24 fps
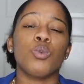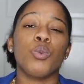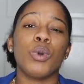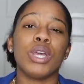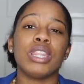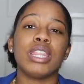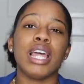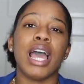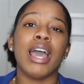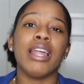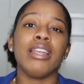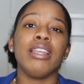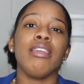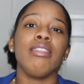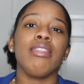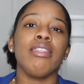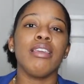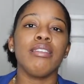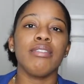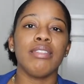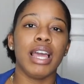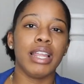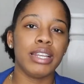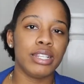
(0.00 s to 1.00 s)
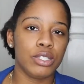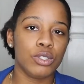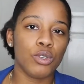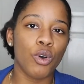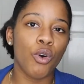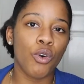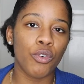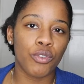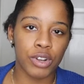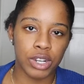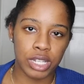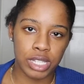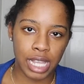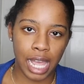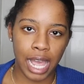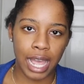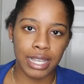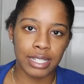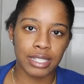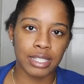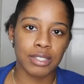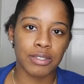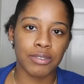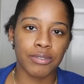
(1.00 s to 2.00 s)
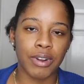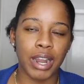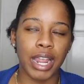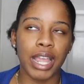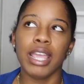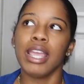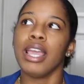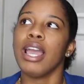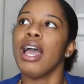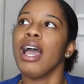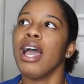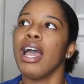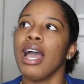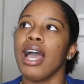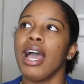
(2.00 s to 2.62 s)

with anything that is oversized, right?